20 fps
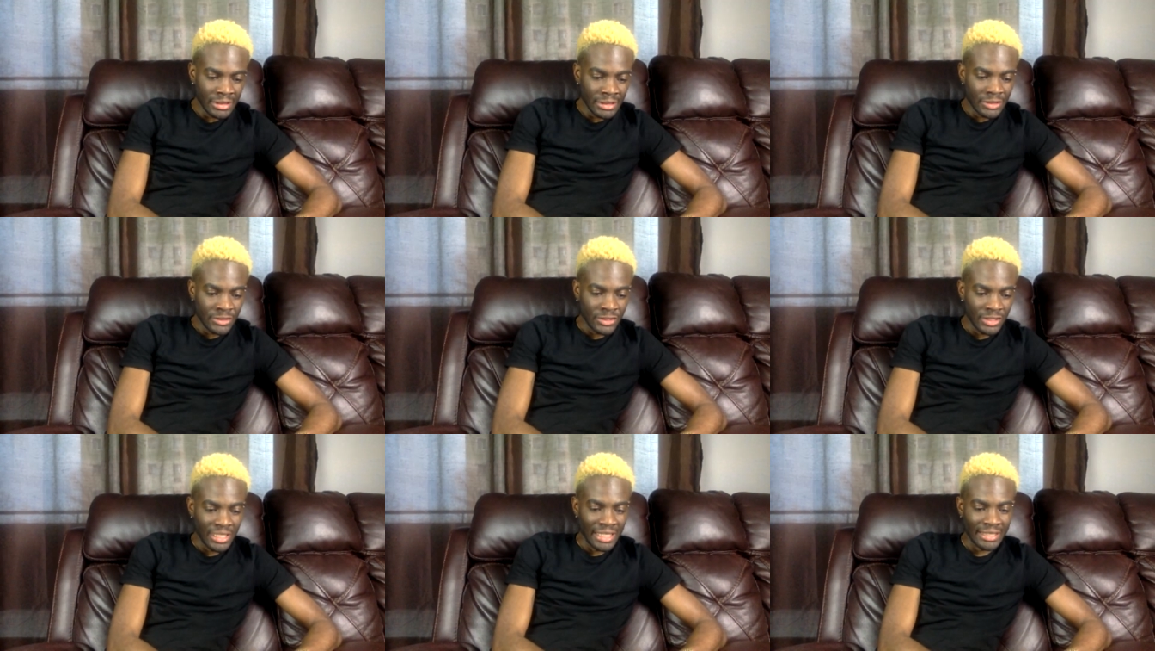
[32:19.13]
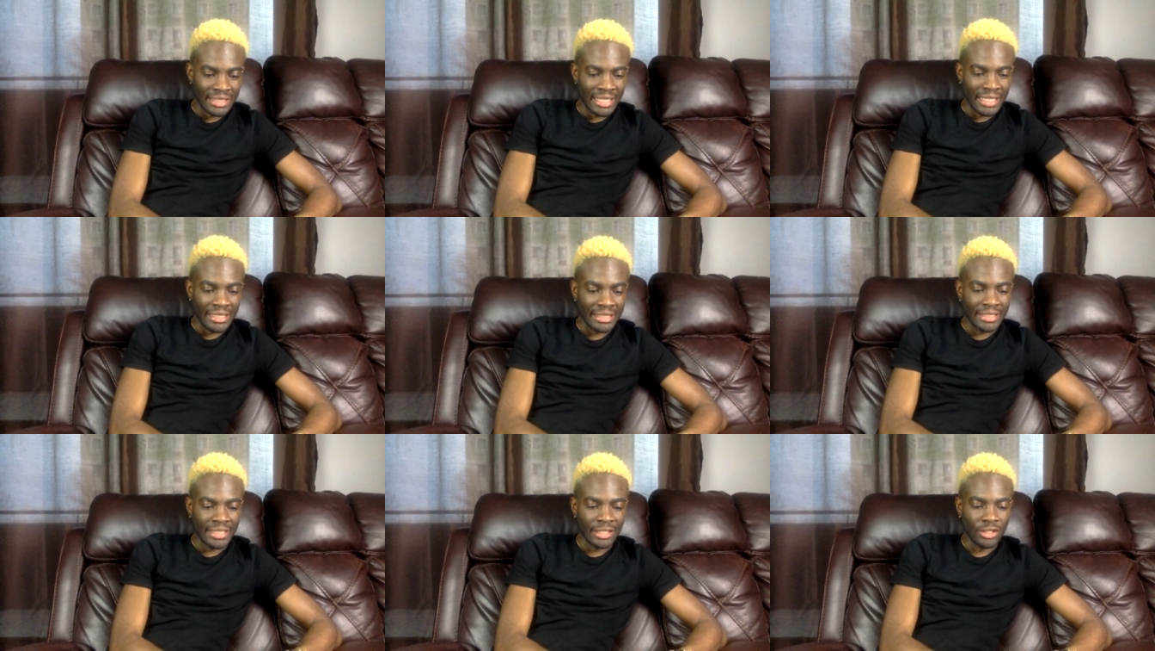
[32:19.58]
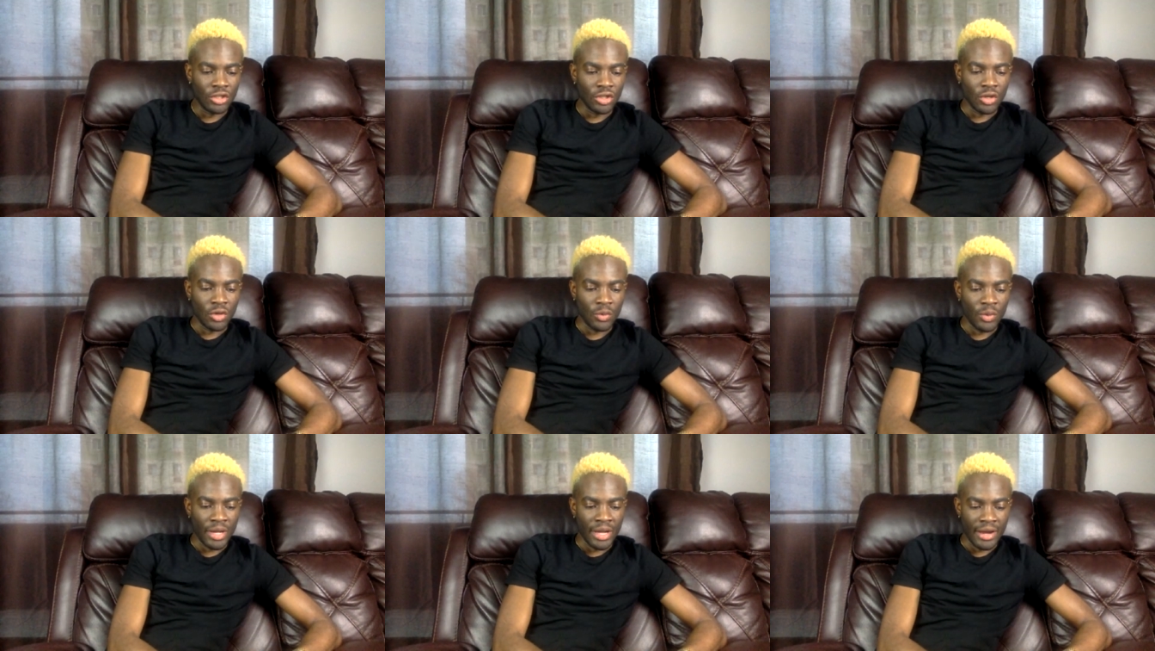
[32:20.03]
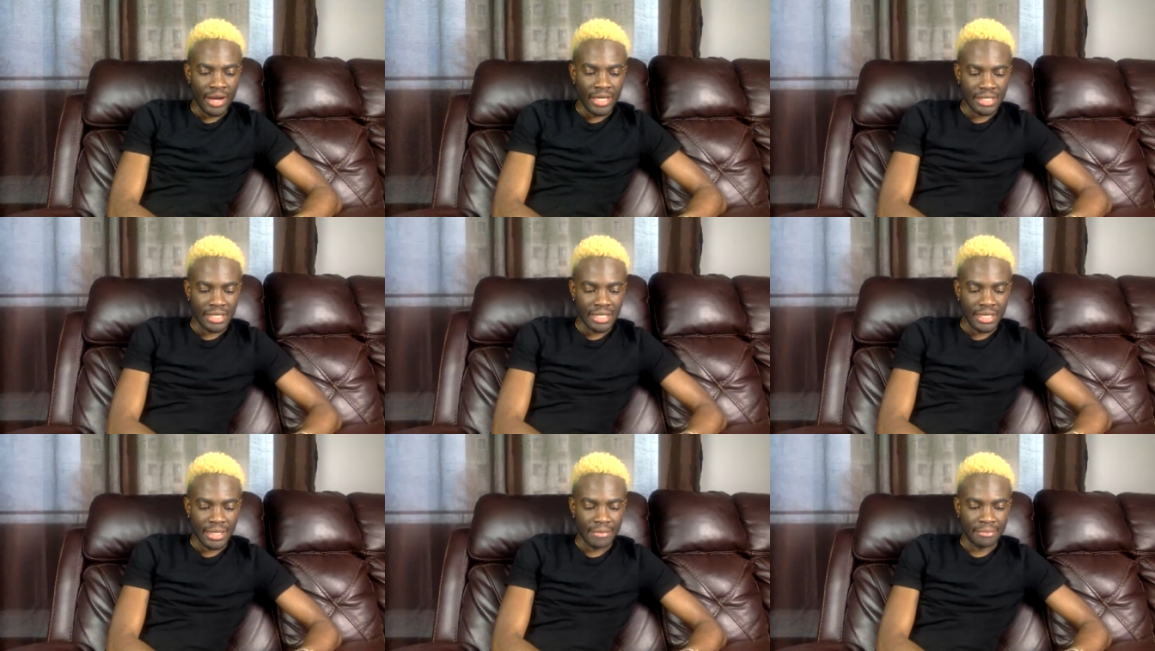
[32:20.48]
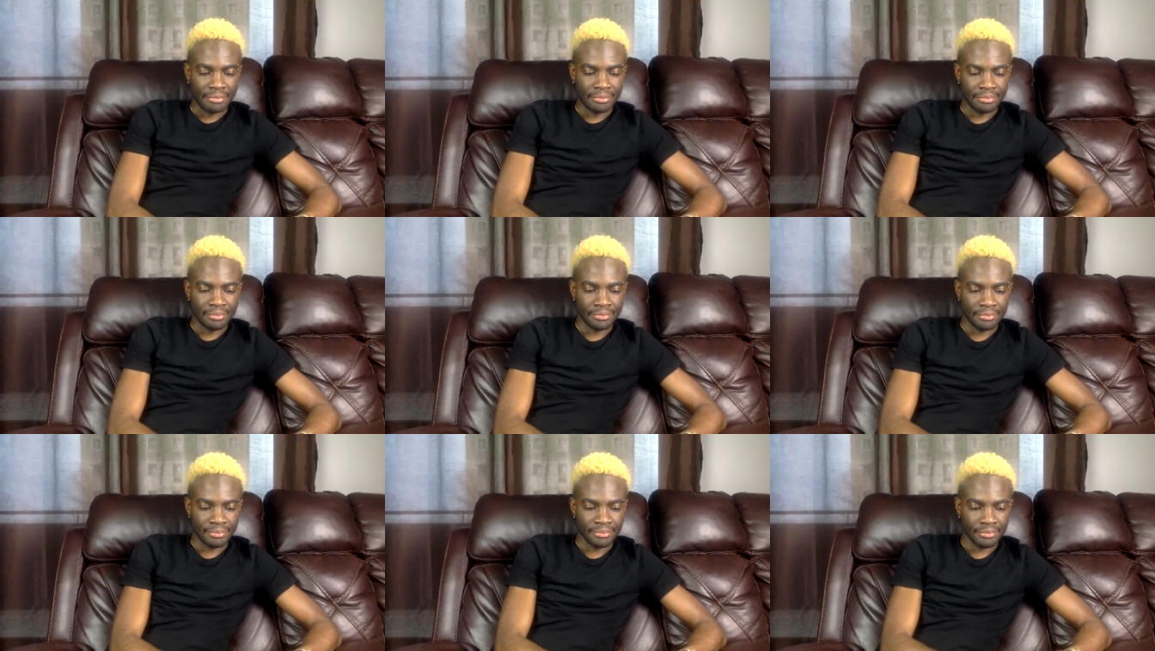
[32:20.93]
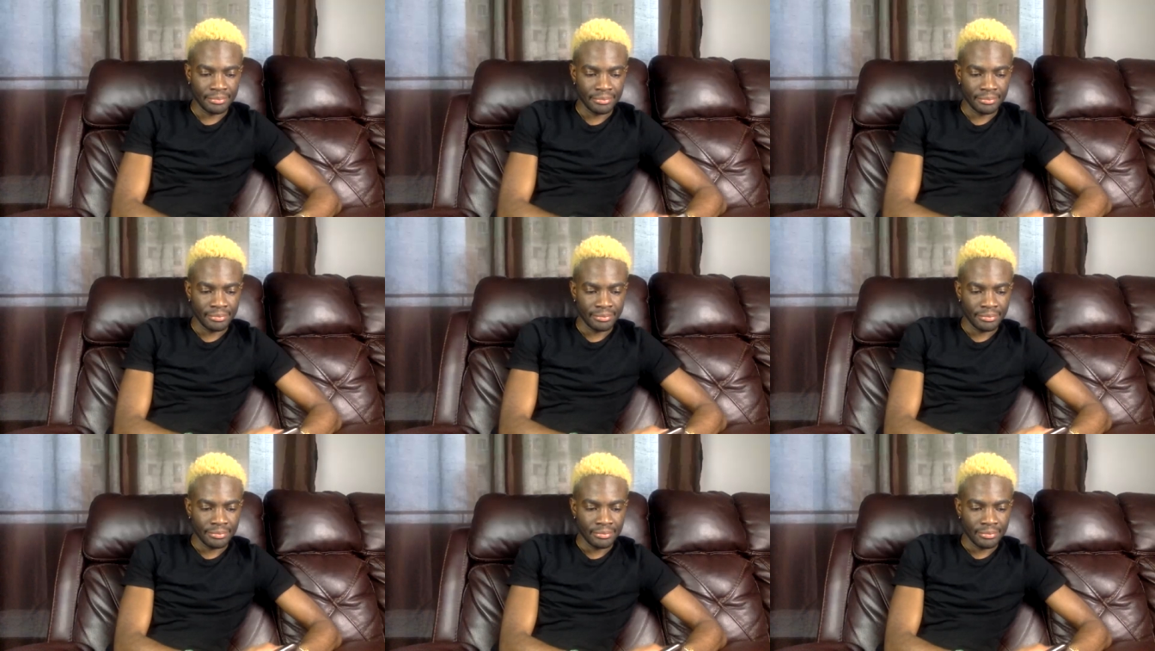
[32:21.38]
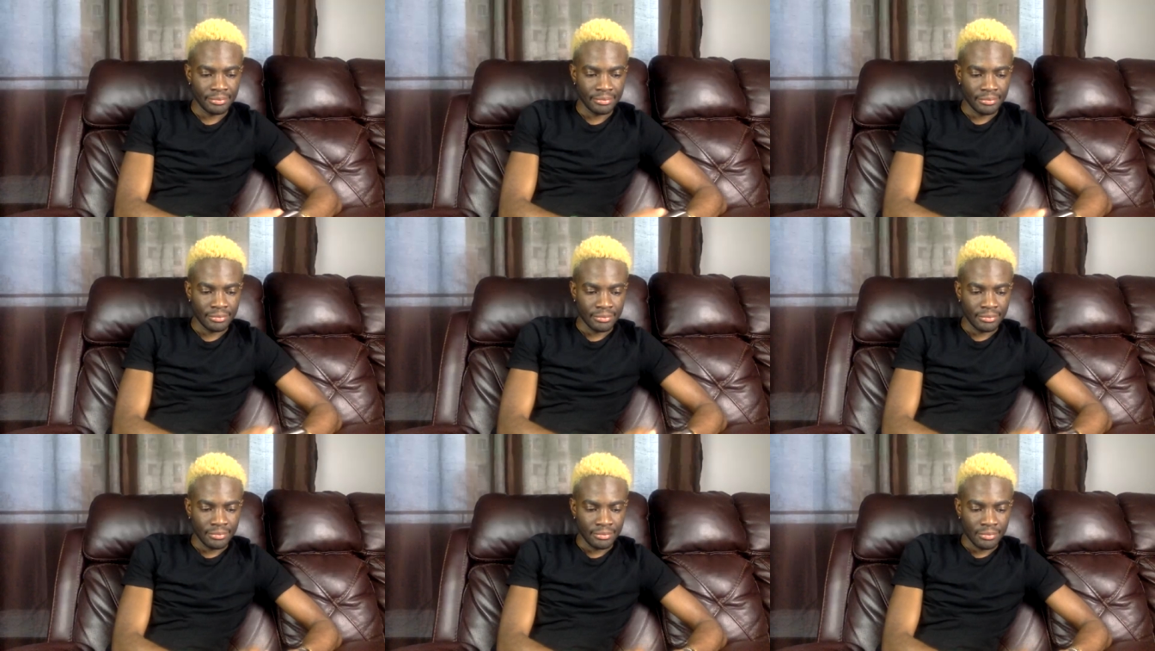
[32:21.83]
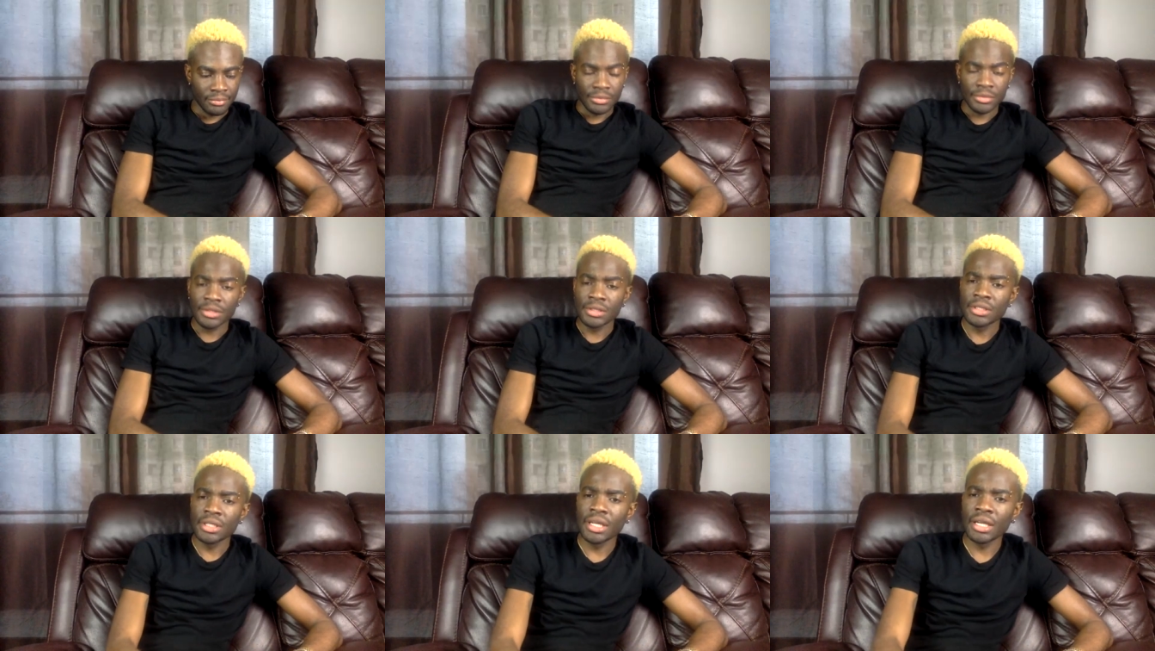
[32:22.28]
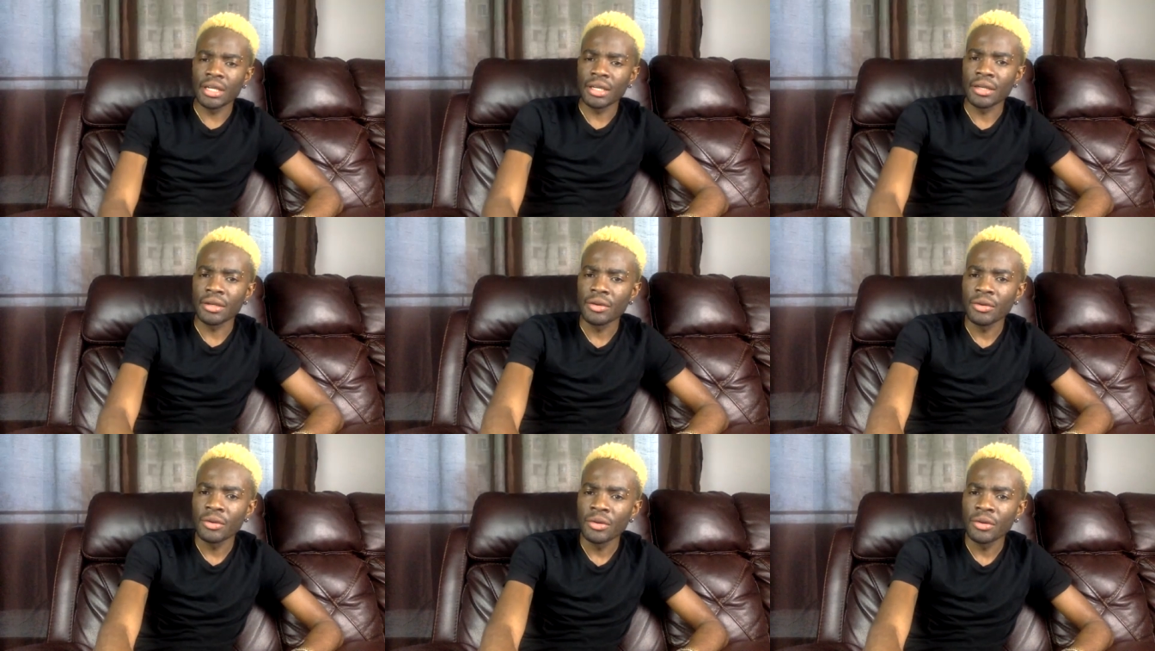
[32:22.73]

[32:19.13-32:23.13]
So that I think no, we're at um yeah.